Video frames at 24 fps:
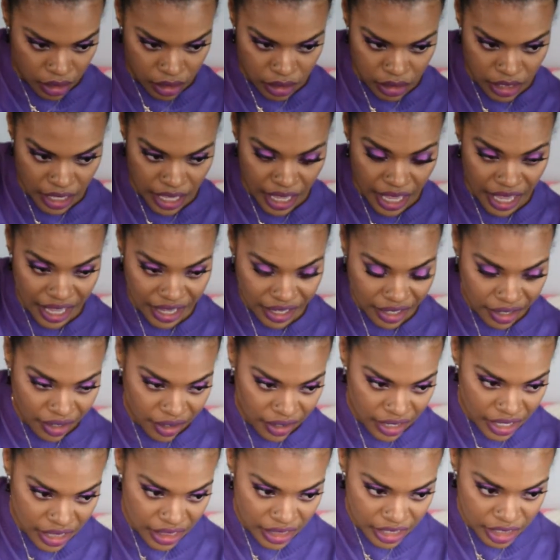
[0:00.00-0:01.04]
hair
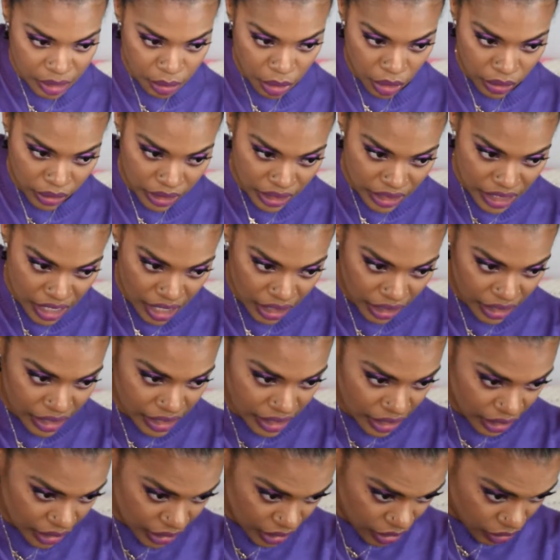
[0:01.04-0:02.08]
in this ponytail is
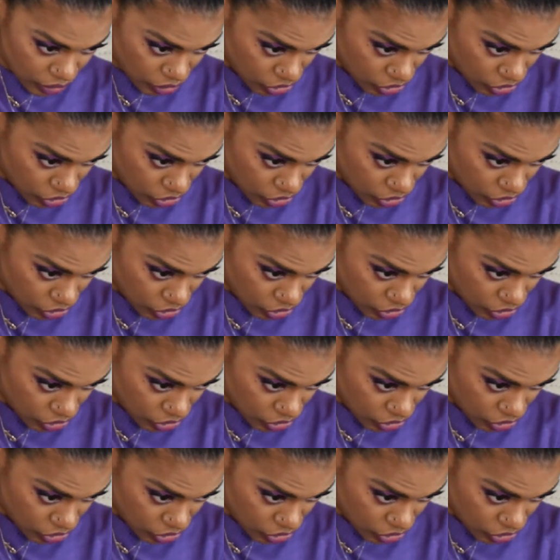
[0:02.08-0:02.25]
a little